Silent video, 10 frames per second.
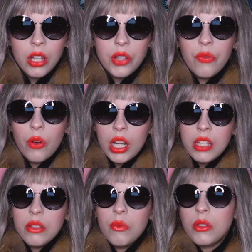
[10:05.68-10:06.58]
The
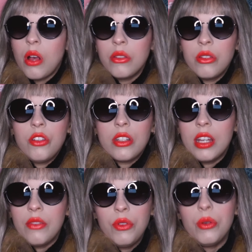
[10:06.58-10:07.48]
forest was also just
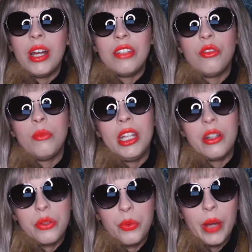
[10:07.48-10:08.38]
a few hundred
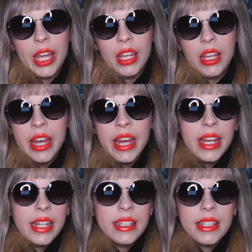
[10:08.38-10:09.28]
meters away.
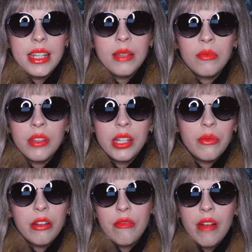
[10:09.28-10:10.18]
It seemed they
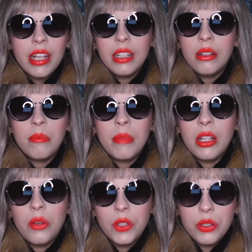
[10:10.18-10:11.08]
were right in the
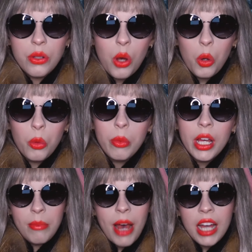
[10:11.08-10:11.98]
middle of the slope.
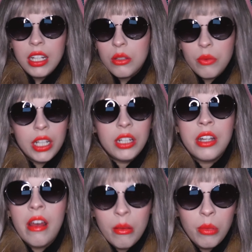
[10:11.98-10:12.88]
The bodies were in
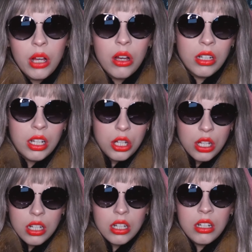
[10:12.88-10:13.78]
terrible
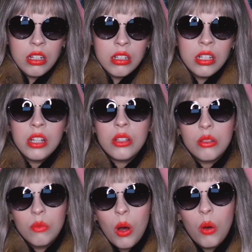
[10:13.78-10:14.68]
condition,
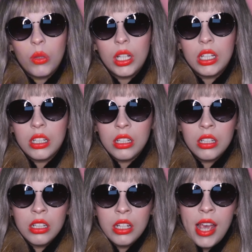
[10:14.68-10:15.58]

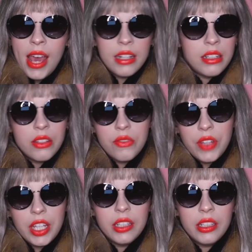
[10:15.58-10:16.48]
swollen and
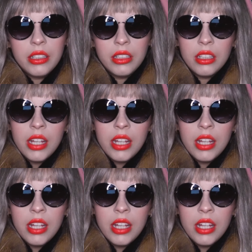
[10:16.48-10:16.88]
disfigured.